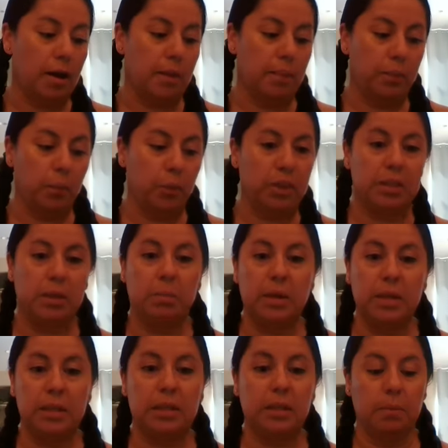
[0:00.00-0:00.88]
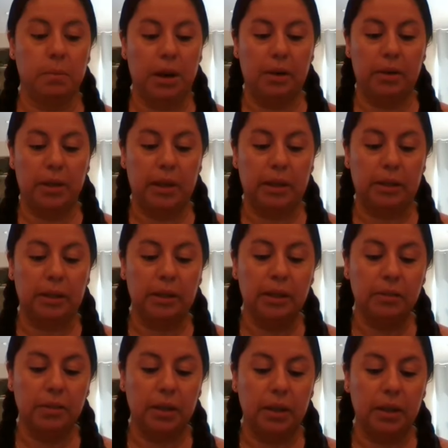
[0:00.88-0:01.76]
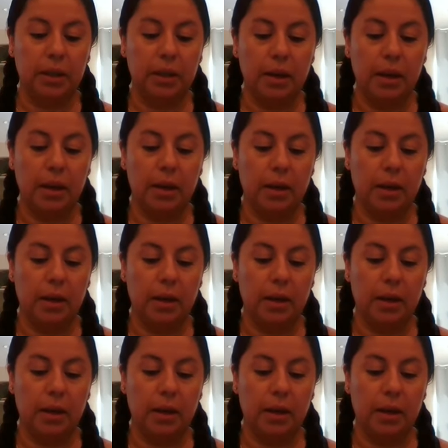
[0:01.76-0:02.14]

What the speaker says: What's amazing about Young Living,